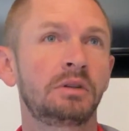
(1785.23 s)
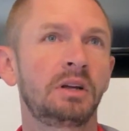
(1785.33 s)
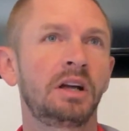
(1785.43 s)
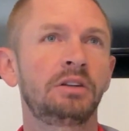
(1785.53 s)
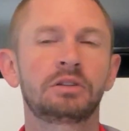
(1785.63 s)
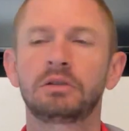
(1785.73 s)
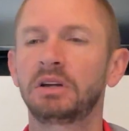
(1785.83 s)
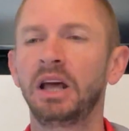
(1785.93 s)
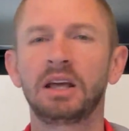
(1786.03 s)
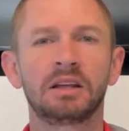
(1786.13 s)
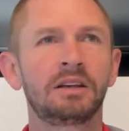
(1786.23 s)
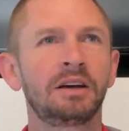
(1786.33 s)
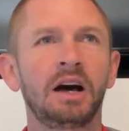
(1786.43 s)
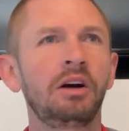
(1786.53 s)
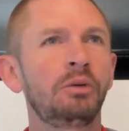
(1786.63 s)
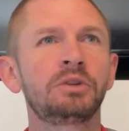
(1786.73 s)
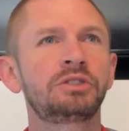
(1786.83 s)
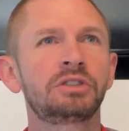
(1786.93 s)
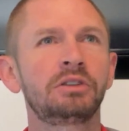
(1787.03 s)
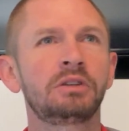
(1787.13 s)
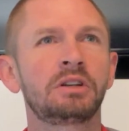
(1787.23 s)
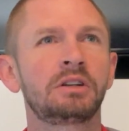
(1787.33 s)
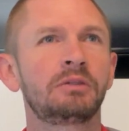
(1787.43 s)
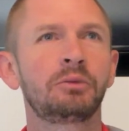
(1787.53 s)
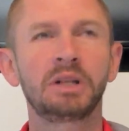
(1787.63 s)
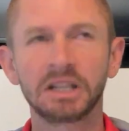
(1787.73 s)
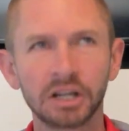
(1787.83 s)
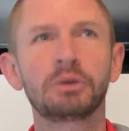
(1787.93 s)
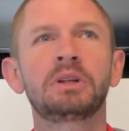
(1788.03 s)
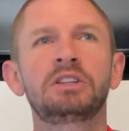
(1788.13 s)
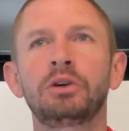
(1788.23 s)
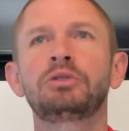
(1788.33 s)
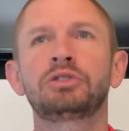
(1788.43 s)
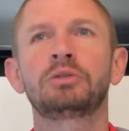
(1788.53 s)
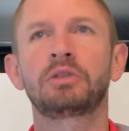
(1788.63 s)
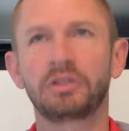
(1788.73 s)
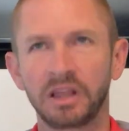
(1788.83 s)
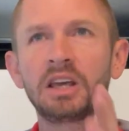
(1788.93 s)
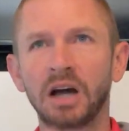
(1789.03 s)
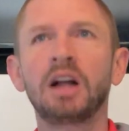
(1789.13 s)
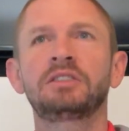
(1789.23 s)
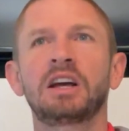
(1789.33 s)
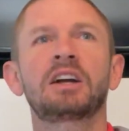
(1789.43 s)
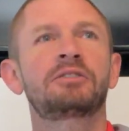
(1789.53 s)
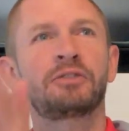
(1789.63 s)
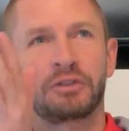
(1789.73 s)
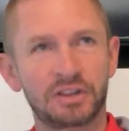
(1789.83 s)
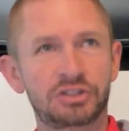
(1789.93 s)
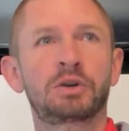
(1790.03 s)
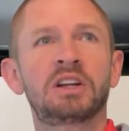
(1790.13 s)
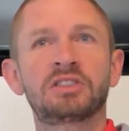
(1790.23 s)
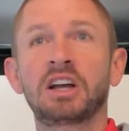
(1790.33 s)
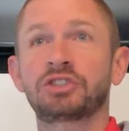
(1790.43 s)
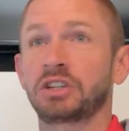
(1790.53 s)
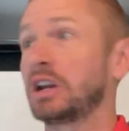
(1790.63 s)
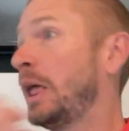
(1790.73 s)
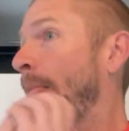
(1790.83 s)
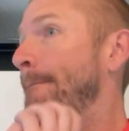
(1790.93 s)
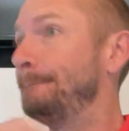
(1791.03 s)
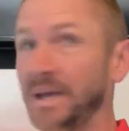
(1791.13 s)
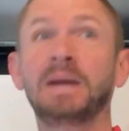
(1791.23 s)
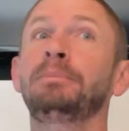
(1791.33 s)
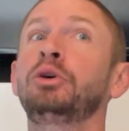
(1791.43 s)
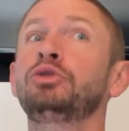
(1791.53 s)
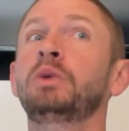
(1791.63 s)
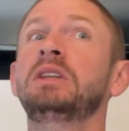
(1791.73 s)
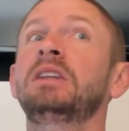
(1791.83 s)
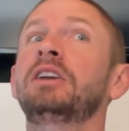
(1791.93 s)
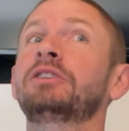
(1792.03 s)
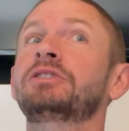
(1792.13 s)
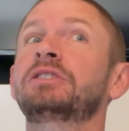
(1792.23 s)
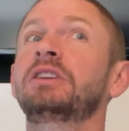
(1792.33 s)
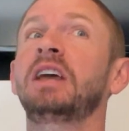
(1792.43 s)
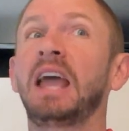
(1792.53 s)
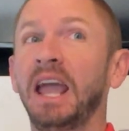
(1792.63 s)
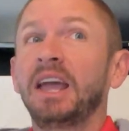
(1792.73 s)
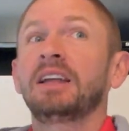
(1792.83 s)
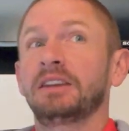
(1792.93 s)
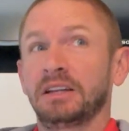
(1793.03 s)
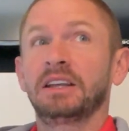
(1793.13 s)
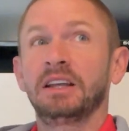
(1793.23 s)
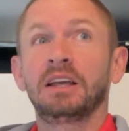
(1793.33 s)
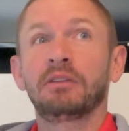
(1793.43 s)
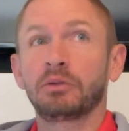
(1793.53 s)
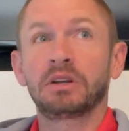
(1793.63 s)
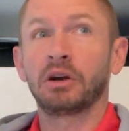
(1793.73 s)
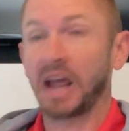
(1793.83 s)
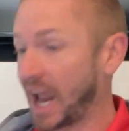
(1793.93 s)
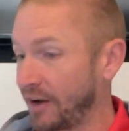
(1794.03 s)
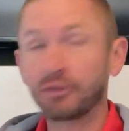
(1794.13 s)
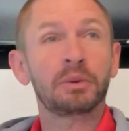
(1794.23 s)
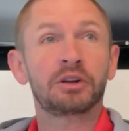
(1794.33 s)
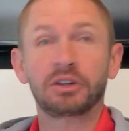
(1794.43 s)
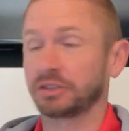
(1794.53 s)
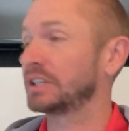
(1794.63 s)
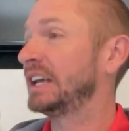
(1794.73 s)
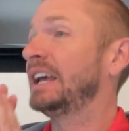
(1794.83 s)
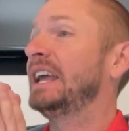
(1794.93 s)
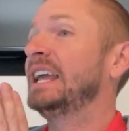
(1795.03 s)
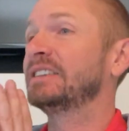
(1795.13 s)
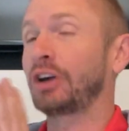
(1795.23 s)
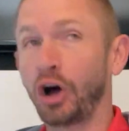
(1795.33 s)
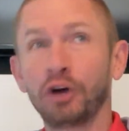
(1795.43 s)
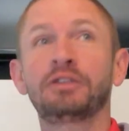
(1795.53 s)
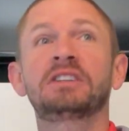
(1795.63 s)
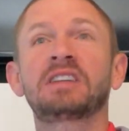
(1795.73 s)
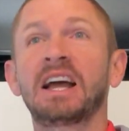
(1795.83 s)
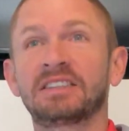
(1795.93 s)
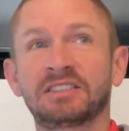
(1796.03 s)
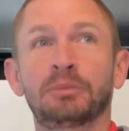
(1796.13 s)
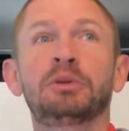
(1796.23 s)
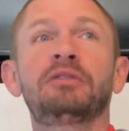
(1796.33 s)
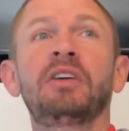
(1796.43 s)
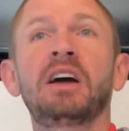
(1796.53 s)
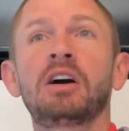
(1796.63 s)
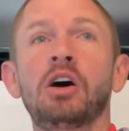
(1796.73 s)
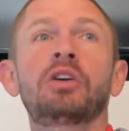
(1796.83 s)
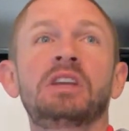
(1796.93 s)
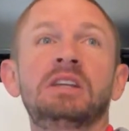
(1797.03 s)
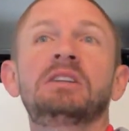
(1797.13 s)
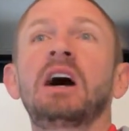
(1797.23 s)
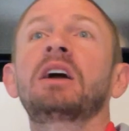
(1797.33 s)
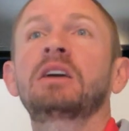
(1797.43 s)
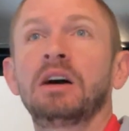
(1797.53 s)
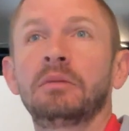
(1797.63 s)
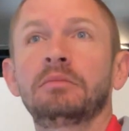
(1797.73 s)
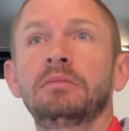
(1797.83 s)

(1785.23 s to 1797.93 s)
And you're going, hey, I don't know what you're doing. We literally told you the contact for this transaction, big bold red letters, and everywhere else. is office@simplifyre.com.